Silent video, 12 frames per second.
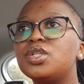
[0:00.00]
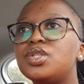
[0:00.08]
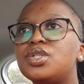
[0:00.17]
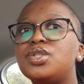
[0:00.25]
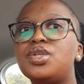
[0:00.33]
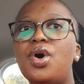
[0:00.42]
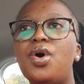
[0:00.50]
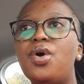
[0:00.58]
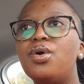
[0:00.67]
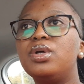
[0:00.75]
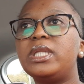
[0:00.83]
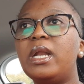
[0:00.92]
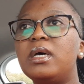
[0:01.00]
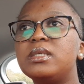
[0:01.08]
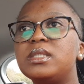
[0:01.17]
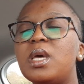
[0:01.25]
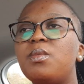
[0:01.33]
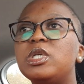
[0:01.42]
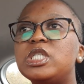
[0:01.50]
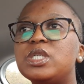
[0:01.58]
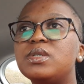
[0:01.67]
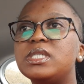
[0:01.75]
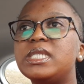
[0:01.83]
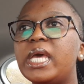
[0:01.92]
So the last time when she
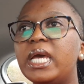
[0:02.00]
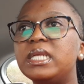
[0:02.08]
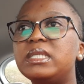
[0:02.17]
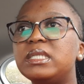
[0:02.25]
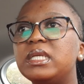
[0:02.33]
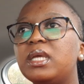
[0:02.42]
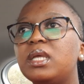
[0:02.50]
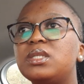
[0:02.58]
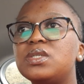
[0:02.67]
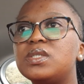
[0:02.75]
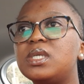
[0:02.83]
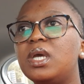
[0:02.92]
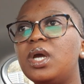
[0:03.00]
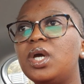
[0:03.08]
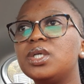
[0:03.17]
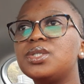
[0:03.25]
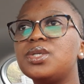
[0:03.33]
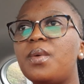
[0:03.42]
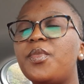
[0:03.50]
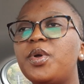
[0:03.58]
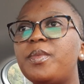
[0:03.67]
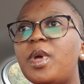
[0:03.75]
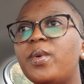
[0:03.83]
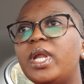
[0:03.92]
was here, I didn't get to see her, so I'm
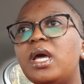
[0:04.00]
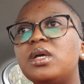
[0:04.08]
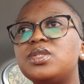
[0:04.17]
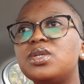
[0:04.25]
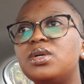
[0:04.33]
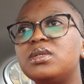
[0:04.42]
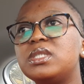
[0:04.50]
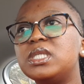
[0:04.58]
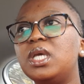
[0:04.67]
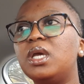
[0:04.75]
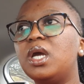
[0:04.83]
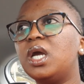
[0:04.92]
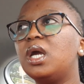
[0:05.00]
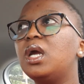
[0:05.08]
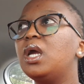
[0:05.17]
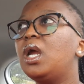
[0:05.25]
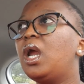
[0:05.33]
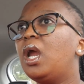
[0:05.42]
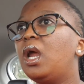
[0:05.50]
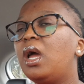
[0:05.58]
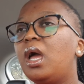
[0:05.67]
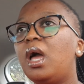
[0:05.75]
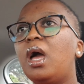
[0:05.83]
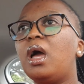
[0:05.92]
on my way now to go see her.
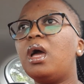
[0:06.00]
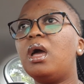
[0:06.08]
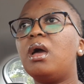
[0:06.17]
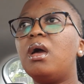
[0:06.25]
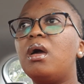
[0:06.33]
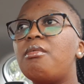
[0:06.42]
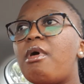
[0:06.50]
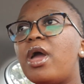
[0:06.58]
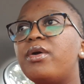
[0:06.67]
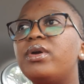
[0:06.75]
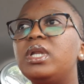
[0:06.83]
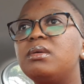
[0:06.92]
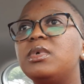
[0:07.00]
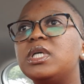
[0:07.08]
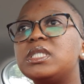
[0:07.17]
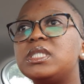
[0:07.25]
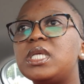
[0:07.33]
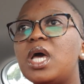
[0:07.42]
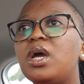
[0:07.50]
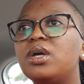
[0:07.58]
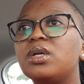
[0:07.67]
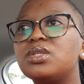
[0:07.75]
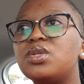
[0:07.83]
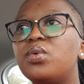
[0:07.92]
I really miss
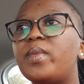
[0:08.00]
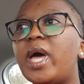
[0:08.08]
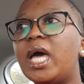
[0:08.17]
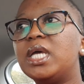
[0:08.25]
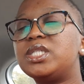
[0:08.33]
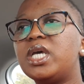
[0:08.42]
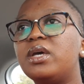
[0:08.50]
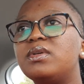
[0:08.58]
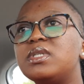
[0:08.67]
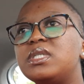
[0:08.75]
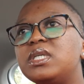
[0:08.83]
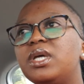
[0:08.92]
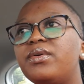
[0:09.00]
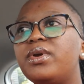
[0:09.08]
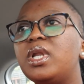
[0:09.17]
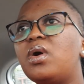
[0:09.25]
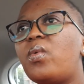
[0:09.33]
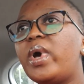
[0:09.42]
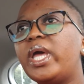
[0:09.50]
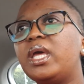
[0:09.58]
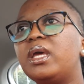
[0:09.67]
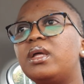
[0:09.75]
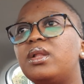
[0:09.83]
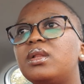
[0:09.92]
her so much. I haven't seen her in a
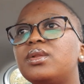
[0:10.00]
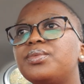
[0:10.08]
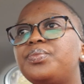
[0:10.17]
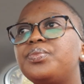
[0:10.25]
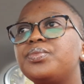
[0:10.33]
while.